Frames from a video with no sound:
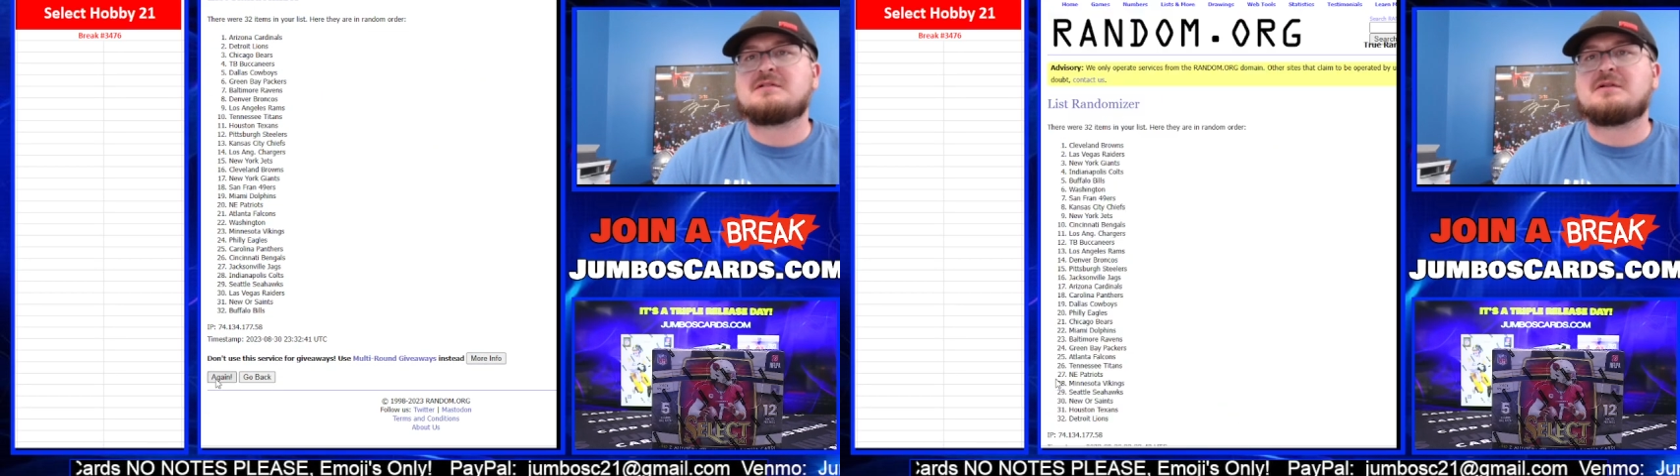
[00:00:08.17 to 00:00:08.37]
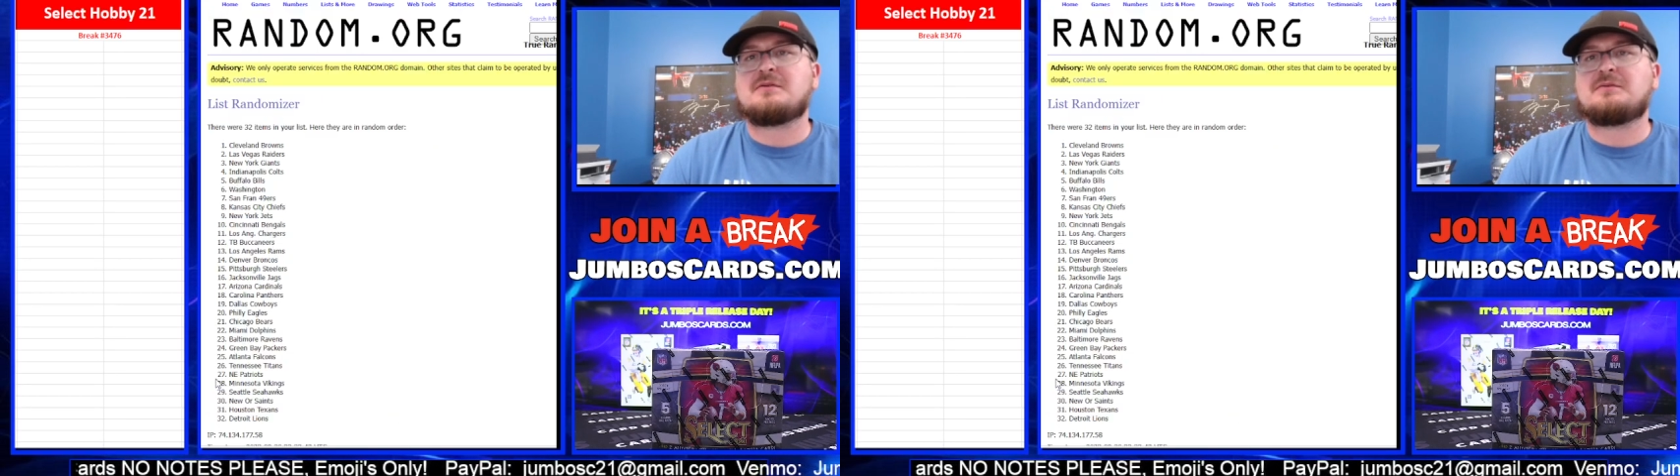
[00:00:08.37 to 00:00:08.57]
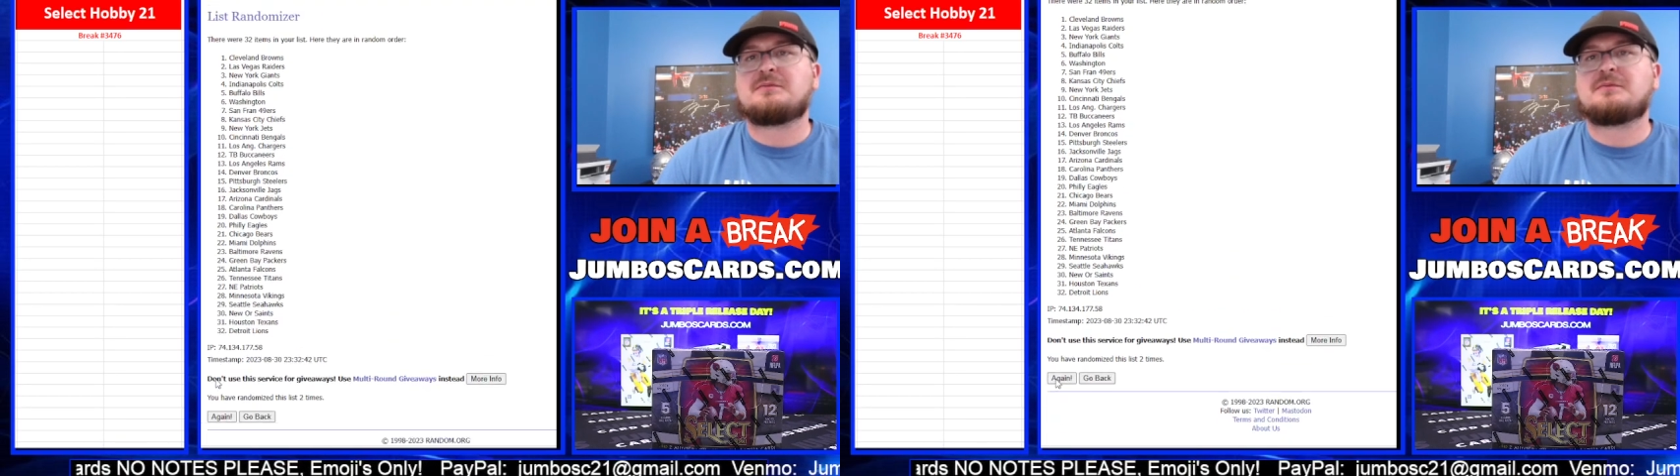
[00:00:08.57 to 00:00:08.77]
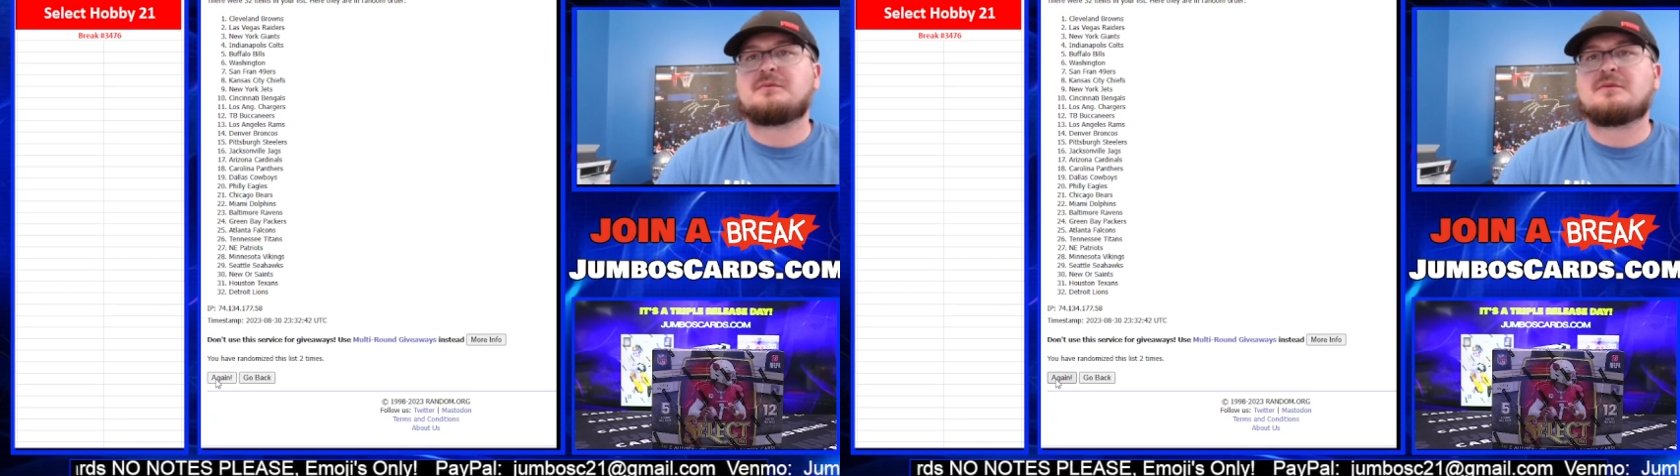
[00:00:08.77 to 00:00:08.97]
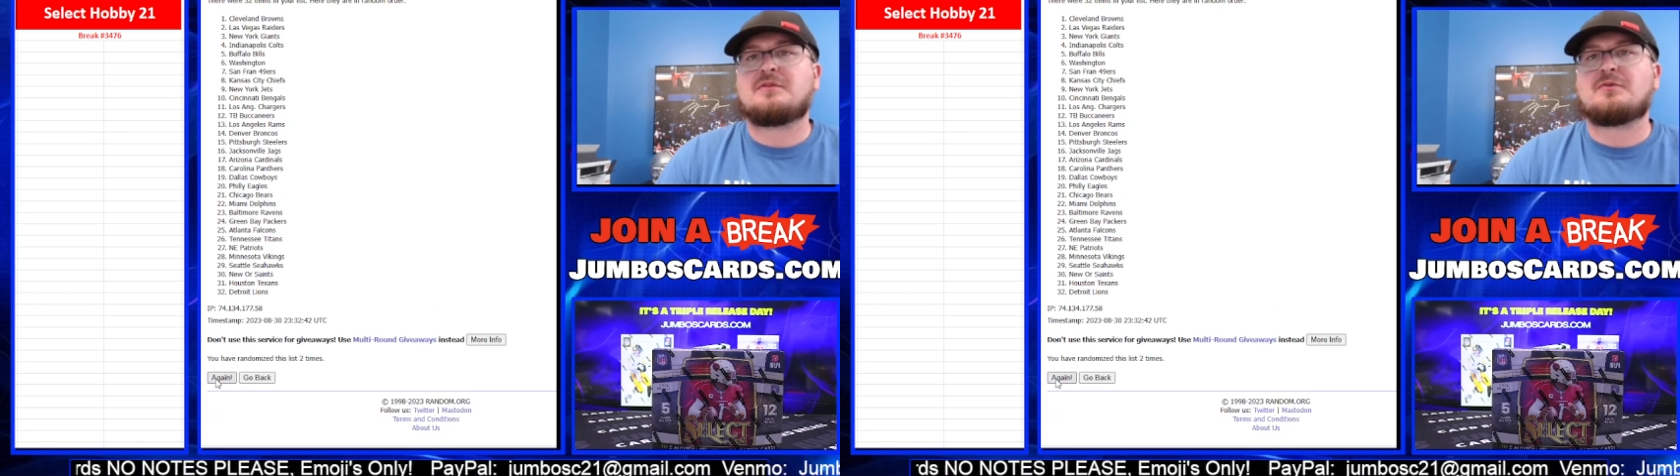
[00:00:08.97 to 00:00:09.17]
two,
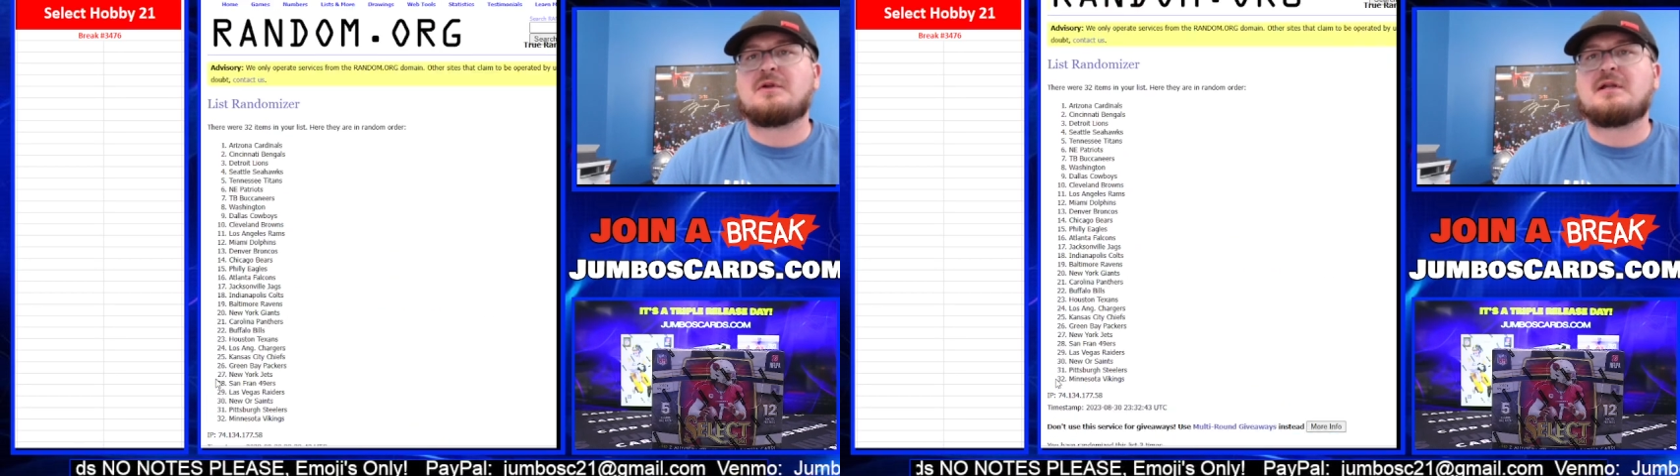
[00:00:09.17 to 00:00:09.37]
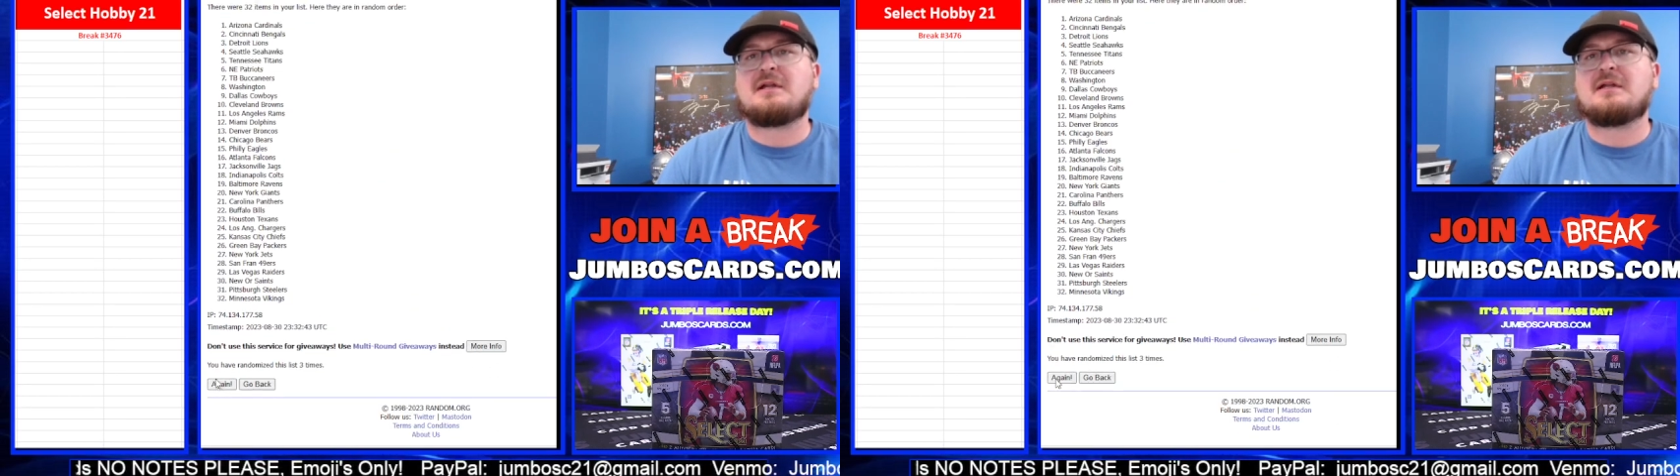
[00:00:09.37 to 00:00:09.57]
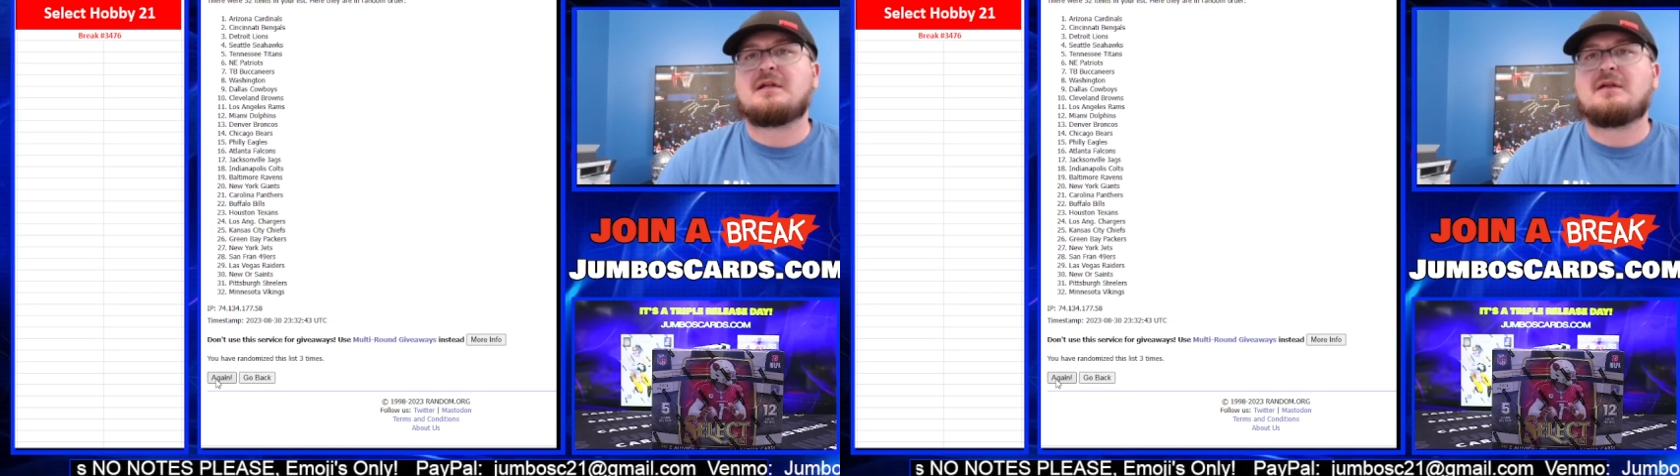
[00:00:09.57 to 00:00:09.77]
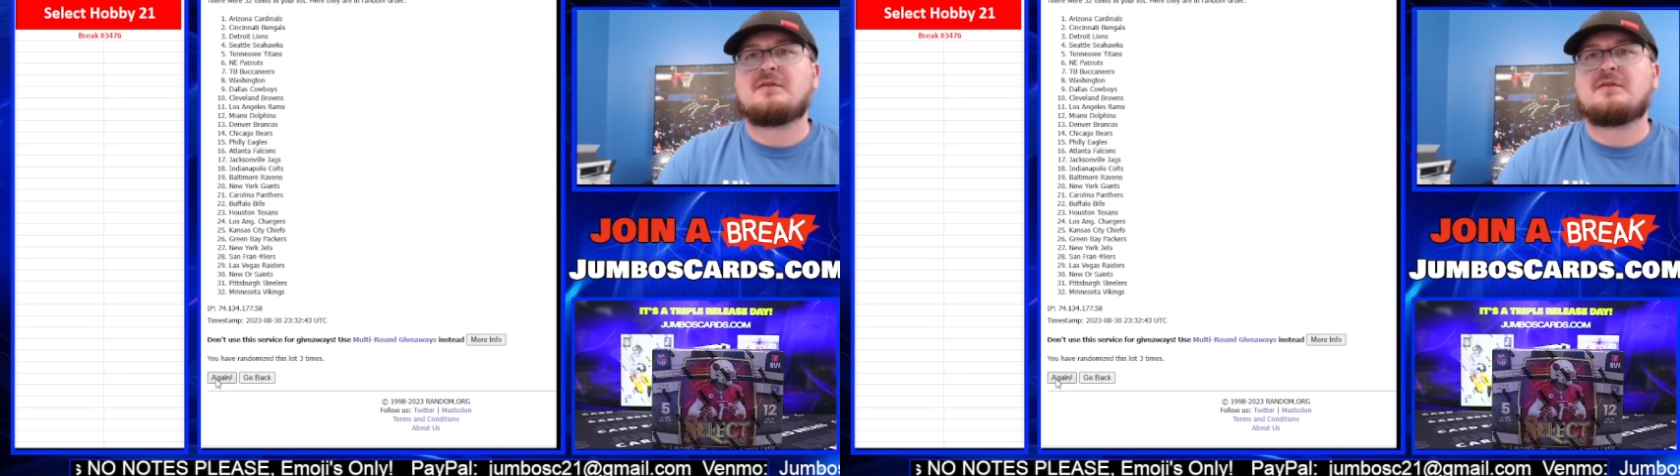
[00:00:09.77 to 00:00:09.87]
three,